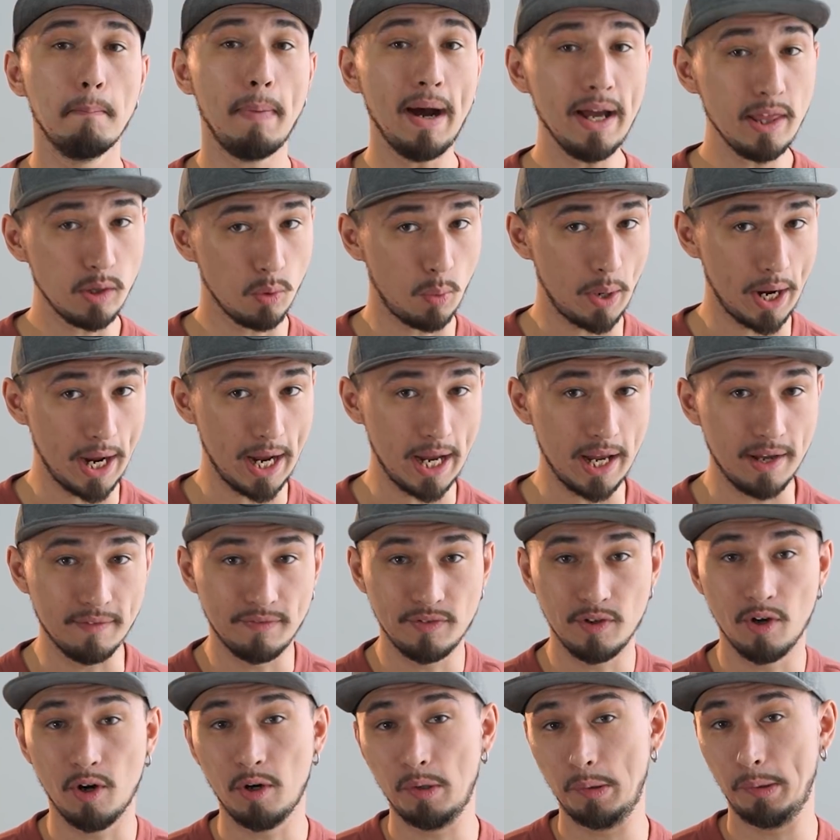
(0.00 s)
By the way, if
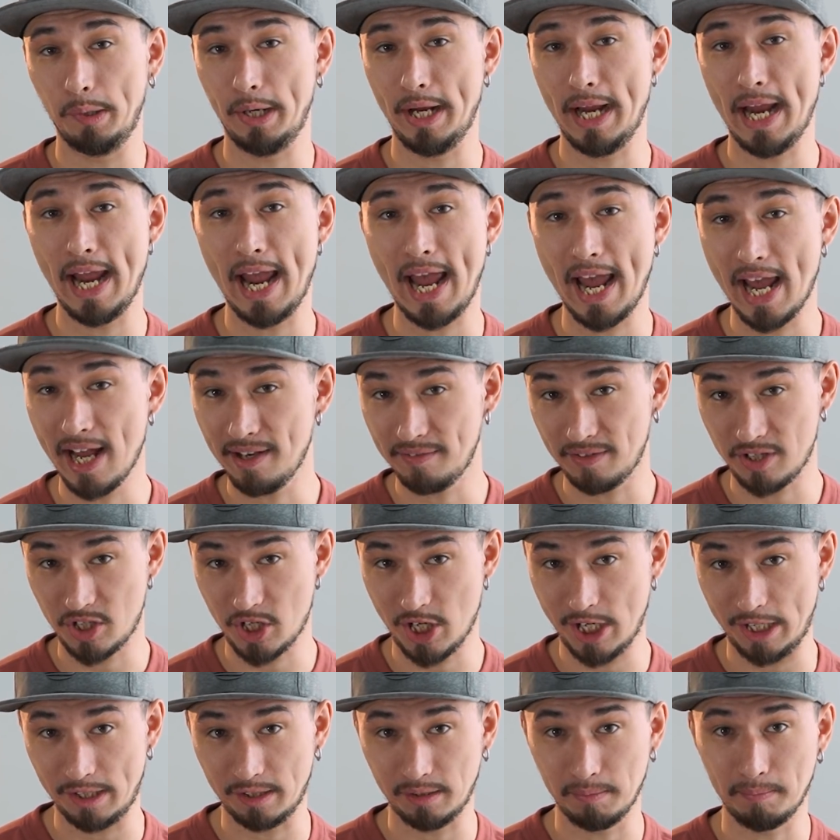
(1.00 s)
you already have a
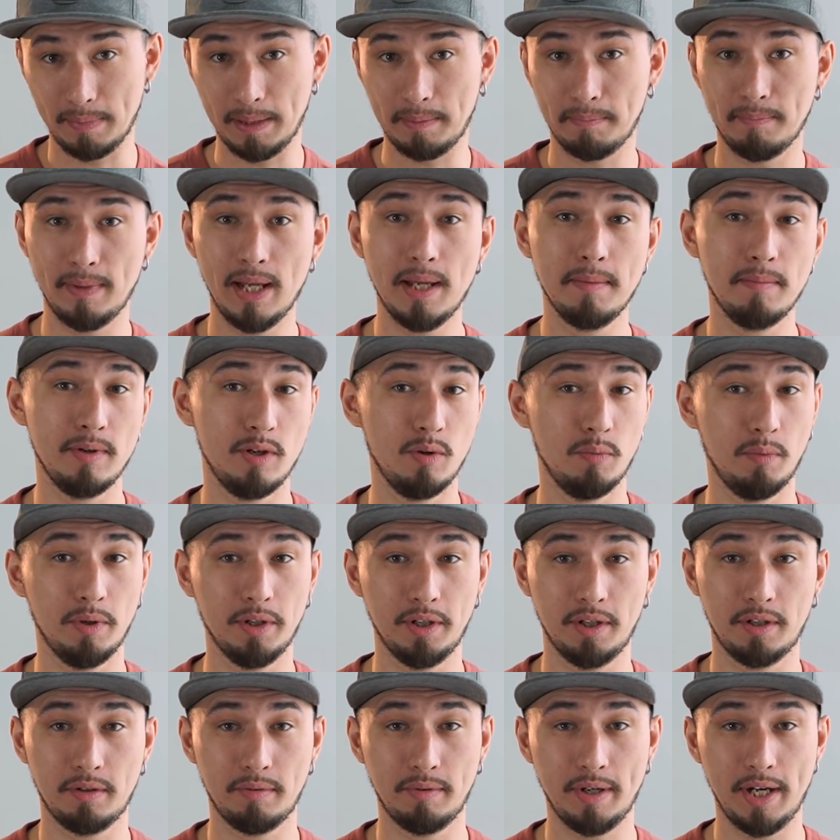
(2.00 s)
channel but maybe you want
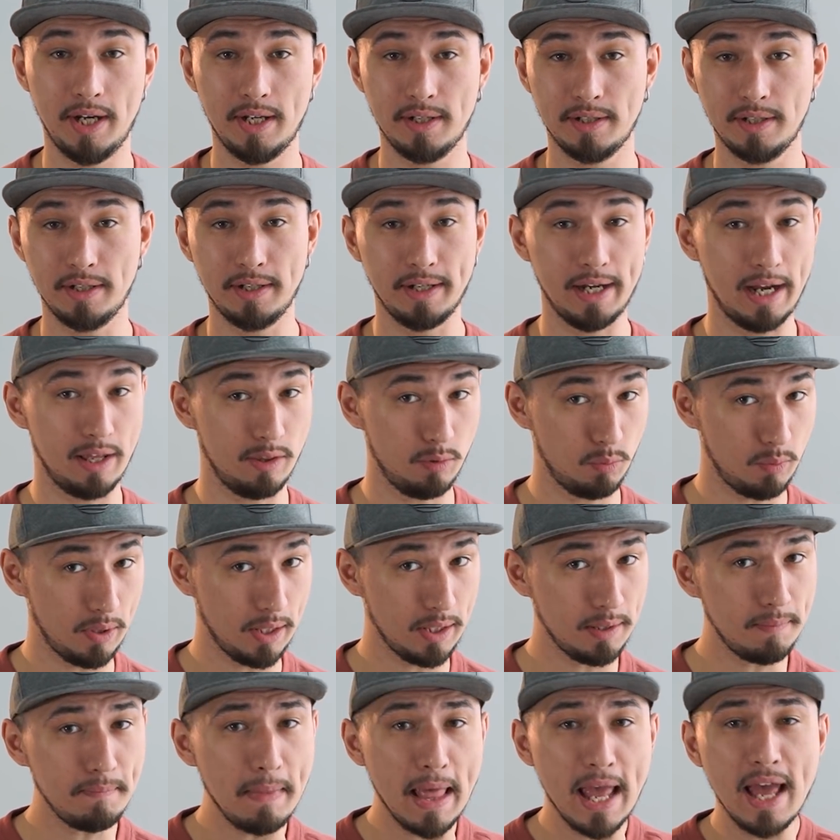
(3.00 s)
to create another
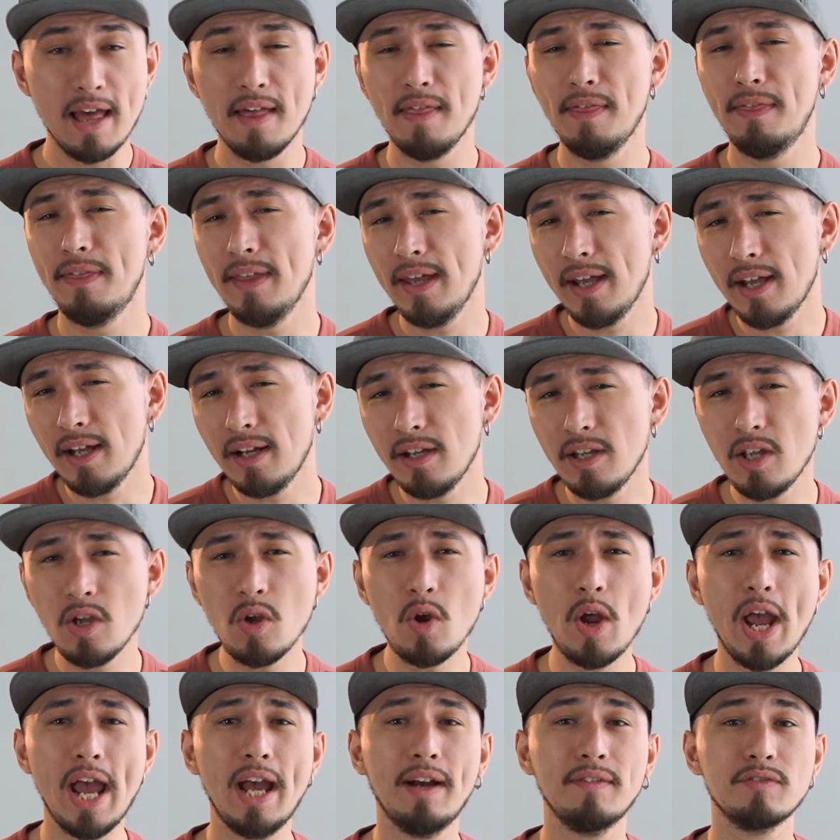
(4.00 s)
one, then
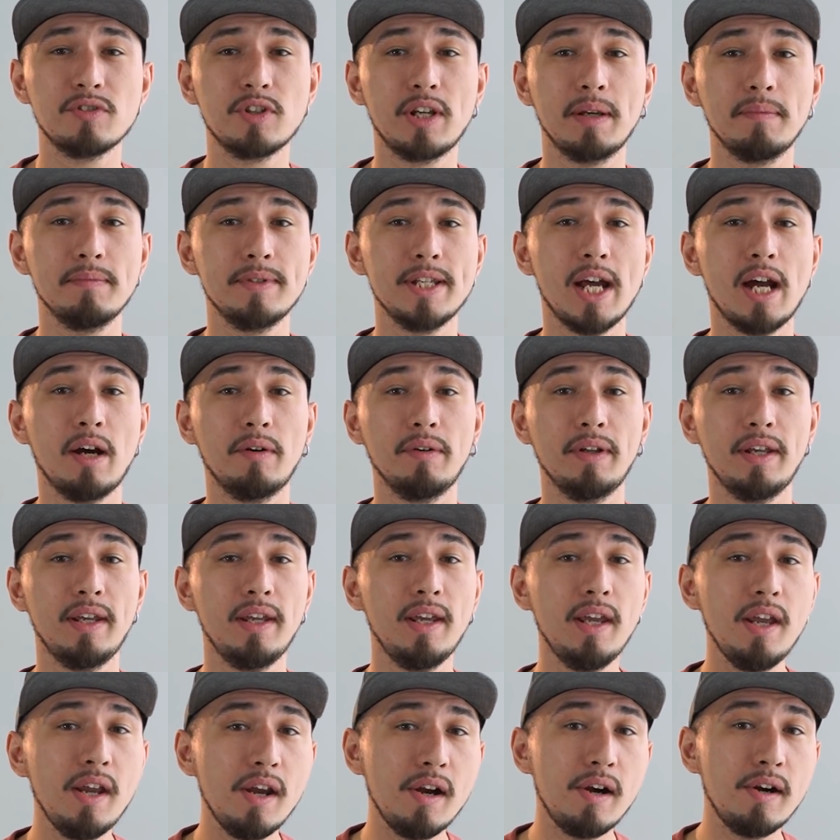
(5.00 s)
you have to come down
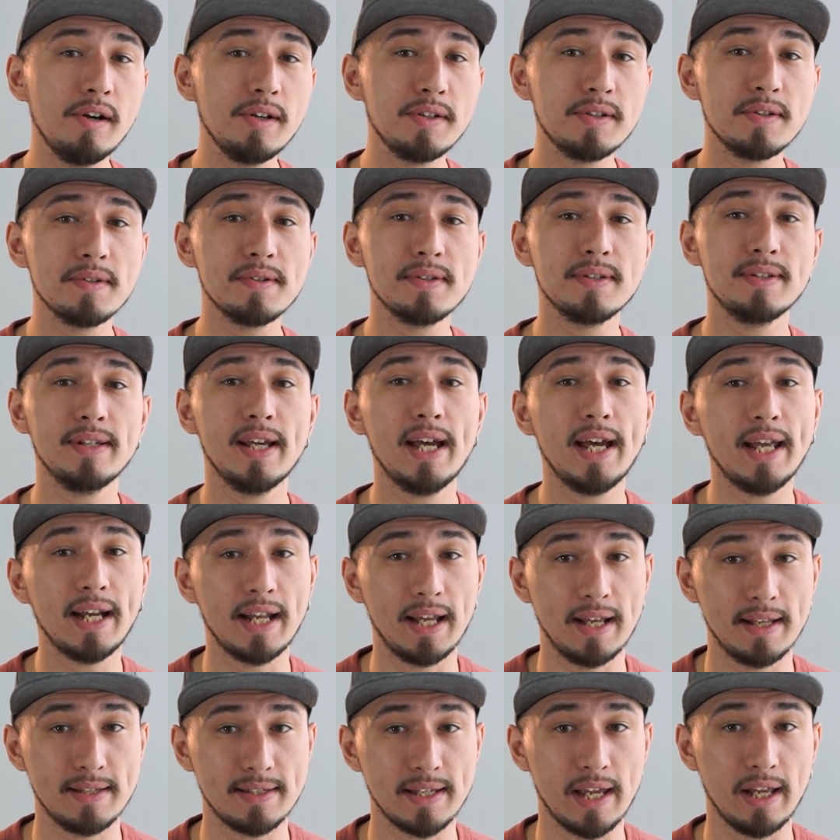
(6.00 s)
here to
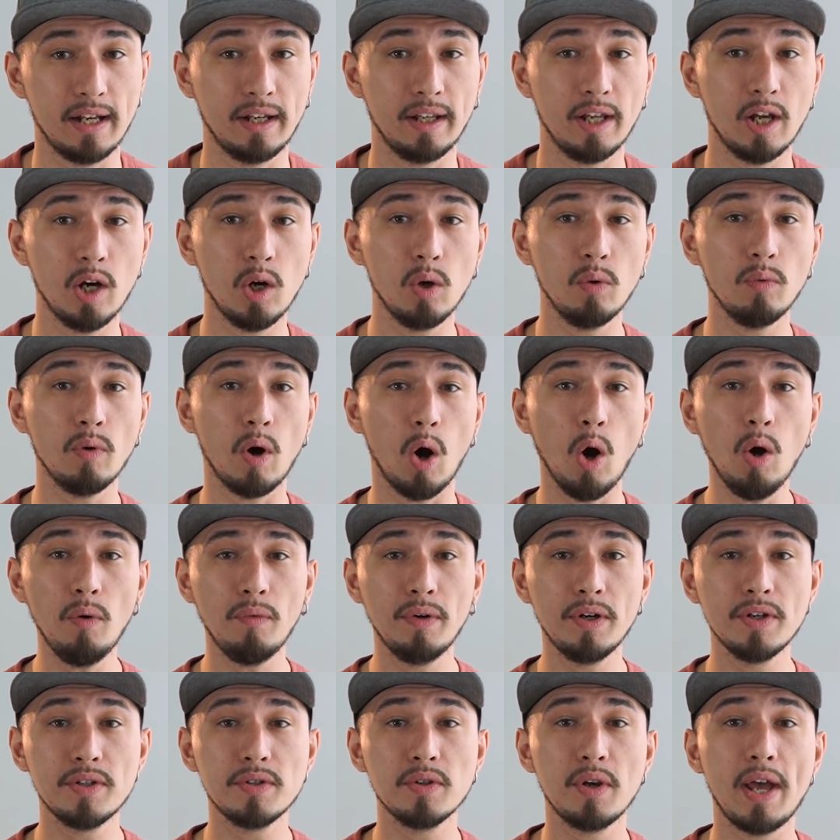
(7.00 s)
settings and go
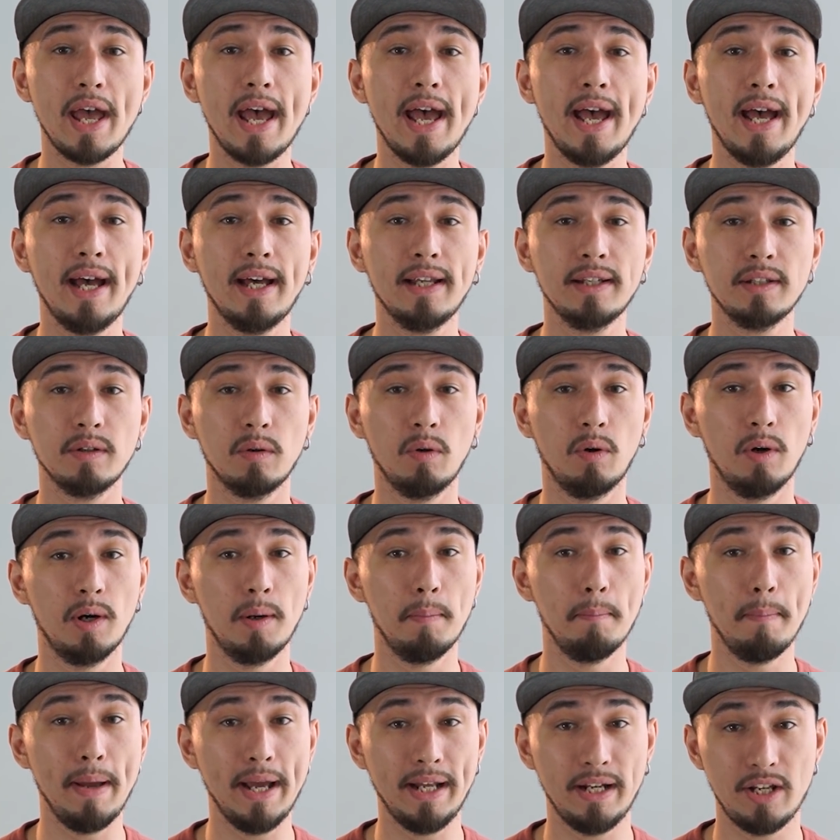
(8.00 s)
over to add or
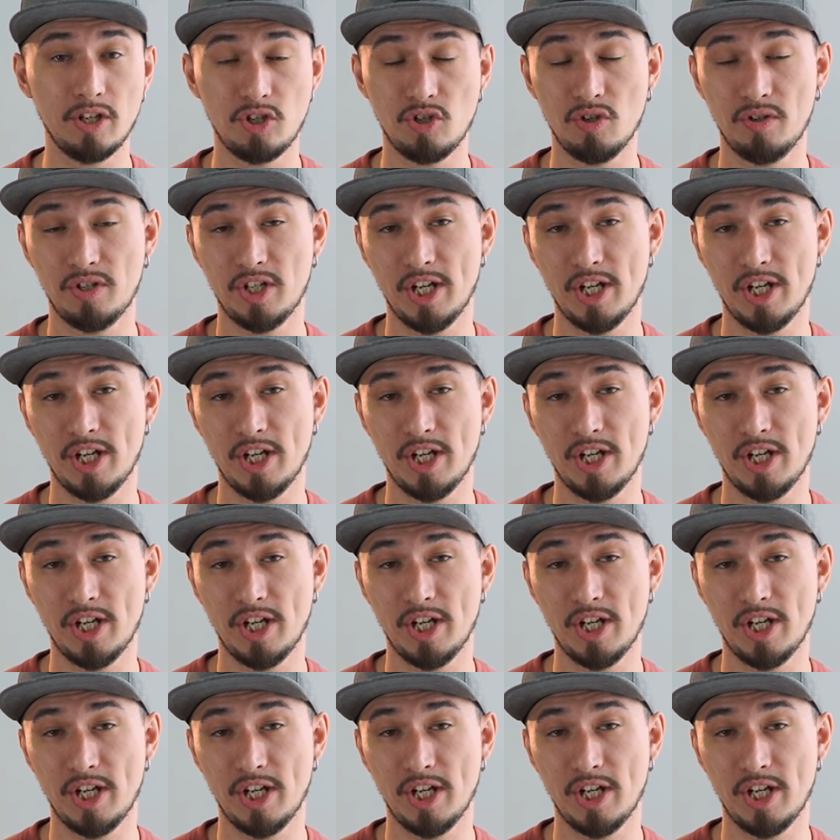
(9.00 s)
manage your